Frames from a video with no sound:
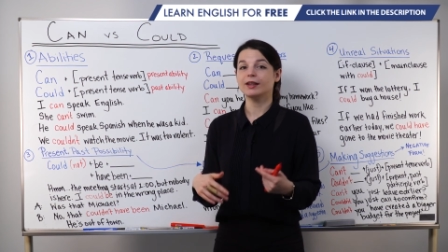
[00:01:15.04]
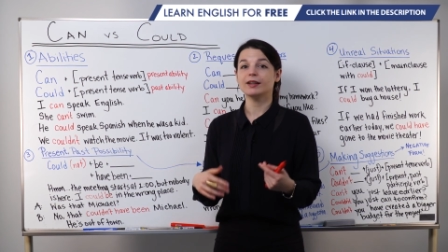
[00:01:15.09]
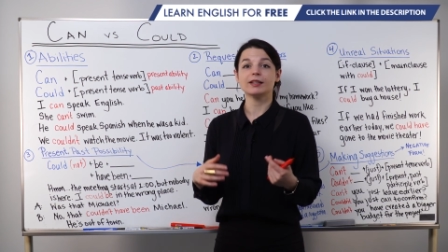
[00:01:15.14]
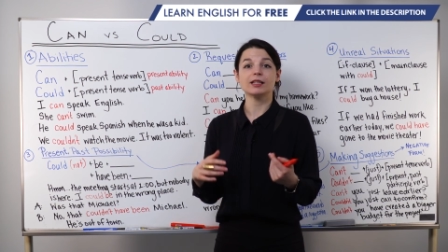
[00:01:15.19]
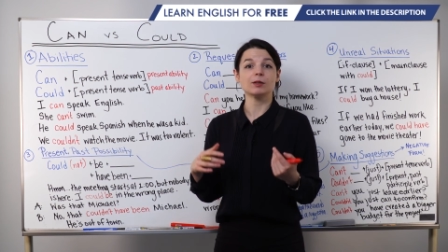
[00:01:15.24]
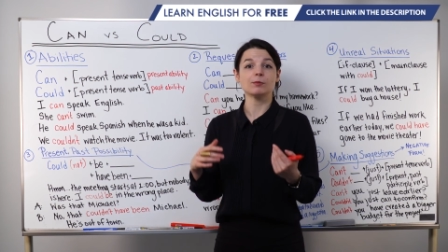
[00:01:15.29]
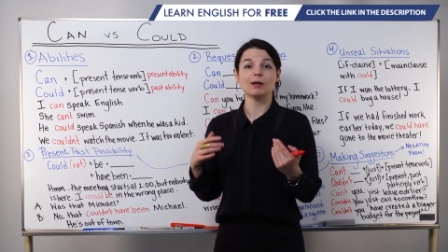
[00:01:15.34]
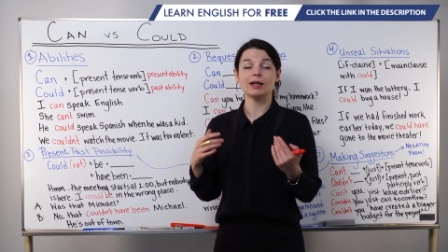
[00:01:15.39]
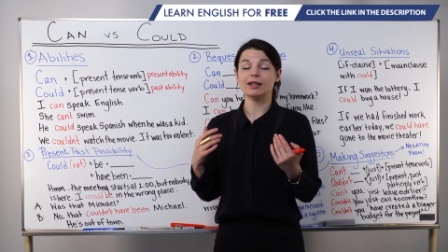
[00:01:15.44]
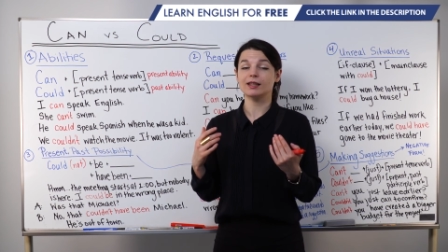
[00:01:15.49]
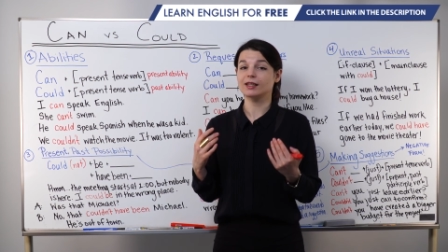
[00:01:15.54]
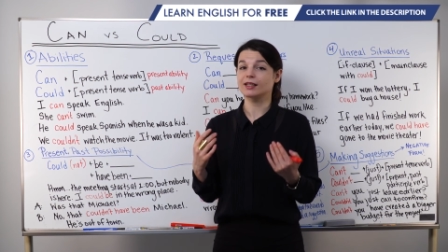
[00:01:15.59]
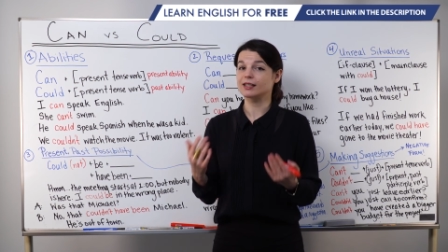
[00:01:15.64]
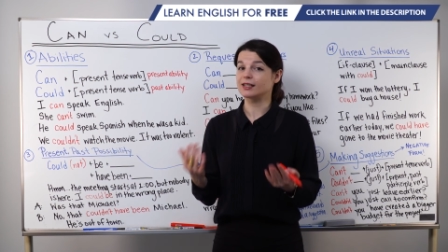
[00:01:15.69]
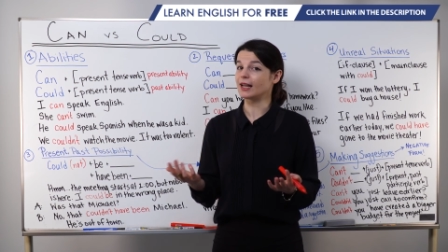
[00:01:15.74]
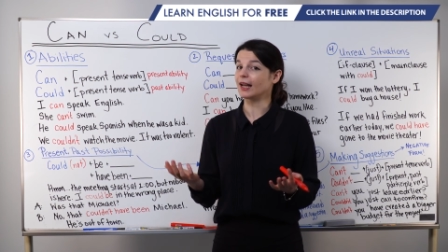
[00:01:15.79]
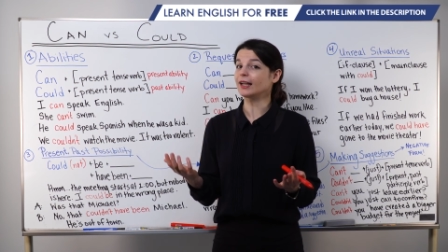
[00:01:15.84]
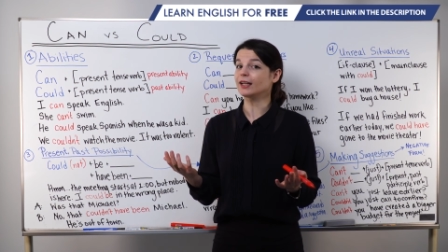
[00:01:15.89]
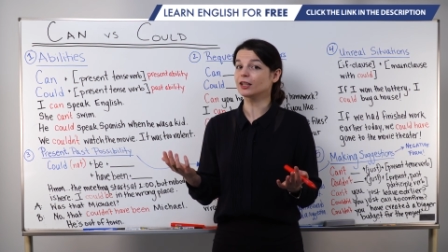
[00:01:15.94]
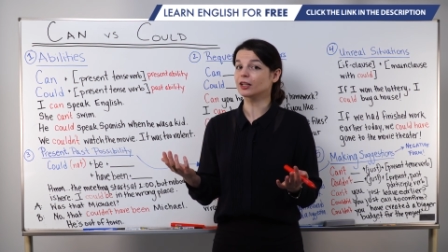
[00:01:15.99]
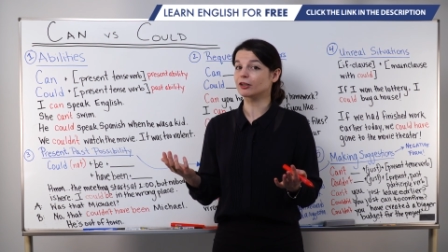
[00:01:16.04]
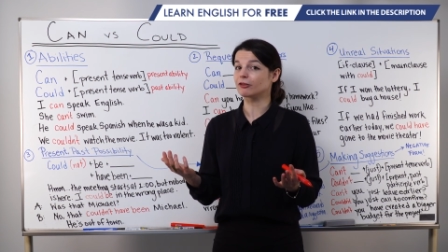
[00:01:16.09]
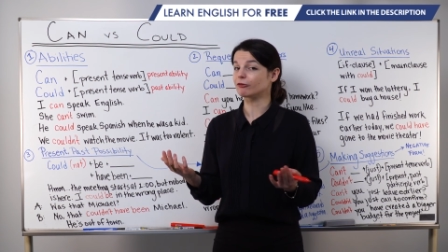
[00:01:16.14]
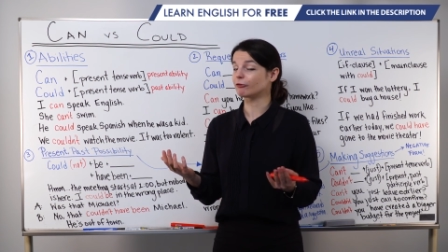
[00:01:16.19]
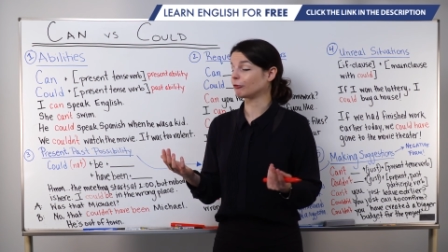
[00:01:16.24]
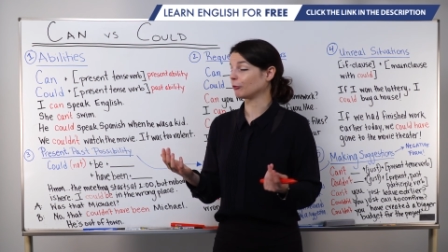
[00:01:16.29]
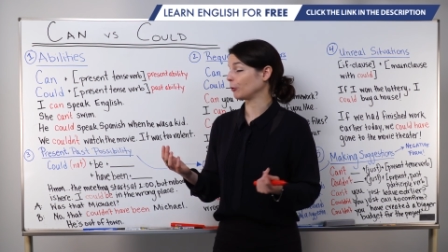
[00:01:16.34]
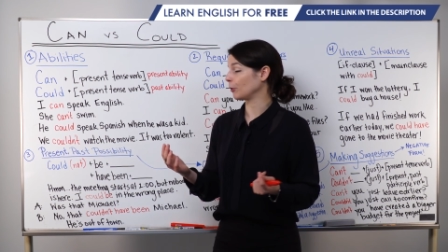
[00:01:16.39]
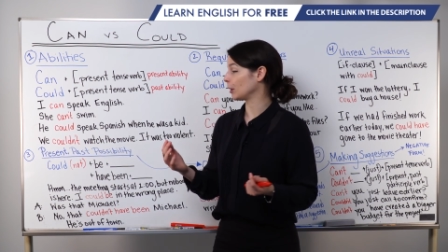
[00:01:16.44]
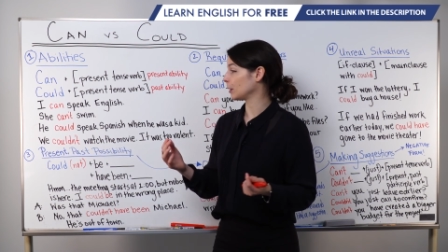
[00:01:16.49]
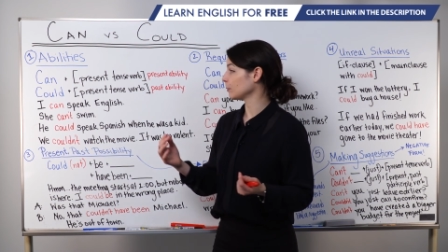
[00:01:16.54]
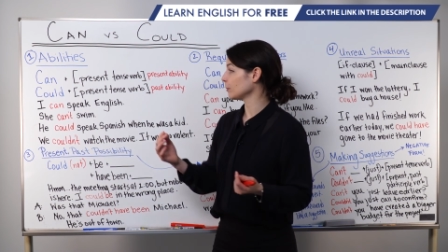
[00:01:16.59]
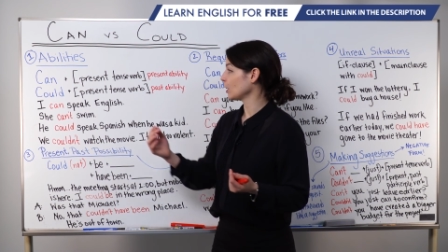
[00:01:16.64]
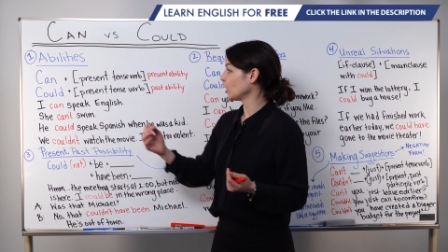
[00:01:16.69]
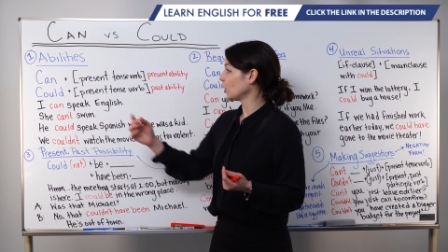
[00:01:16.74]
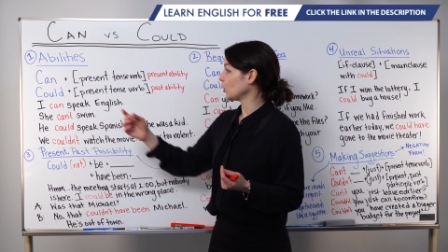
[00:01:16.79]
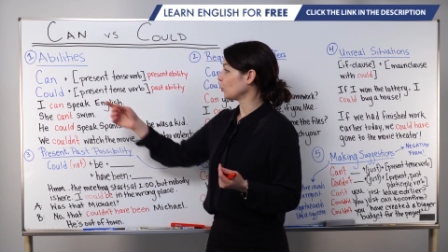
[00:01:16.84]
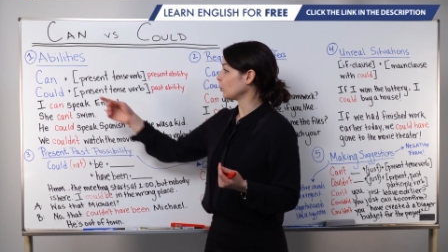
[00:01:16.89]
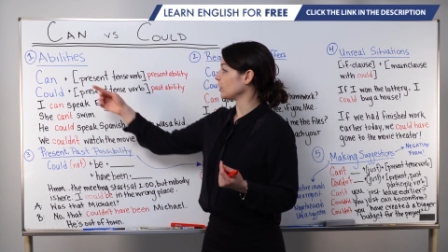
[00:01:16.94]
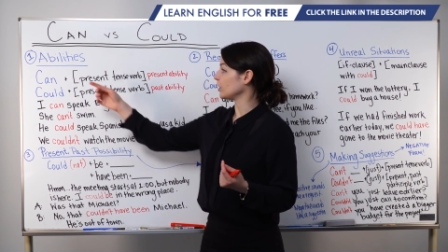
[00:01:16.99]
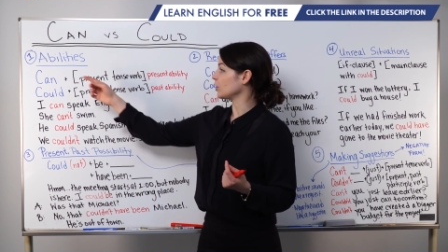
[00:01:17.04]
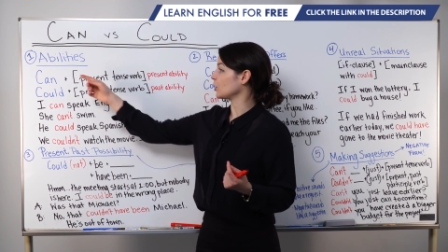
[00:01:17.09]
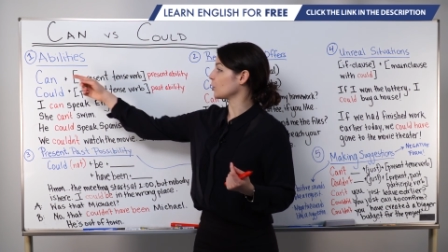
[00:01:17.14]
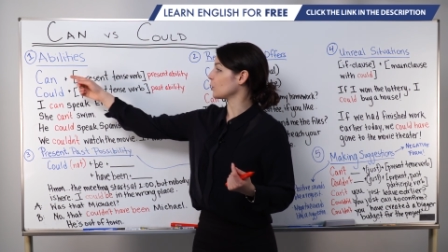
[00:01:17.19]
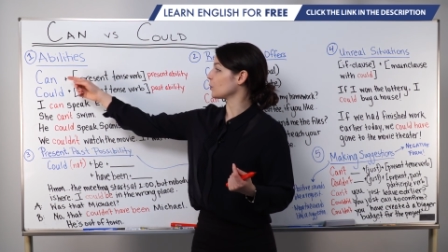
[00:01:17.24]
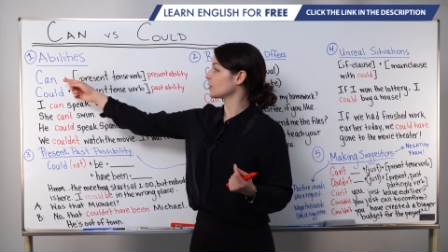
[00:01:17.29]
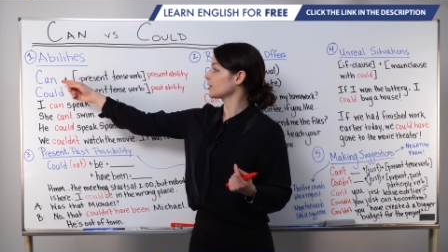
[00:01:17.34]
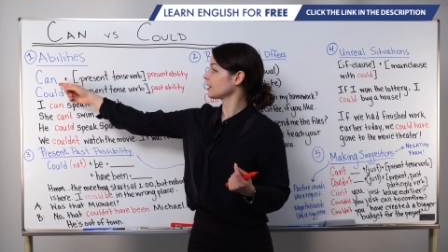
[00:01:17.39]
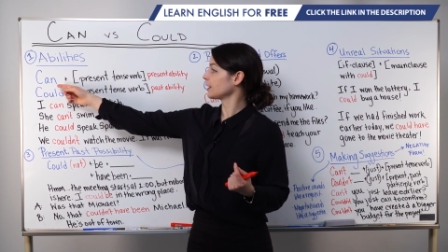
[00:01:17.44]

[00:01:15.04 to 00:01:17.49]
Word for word: To make the negative form, we use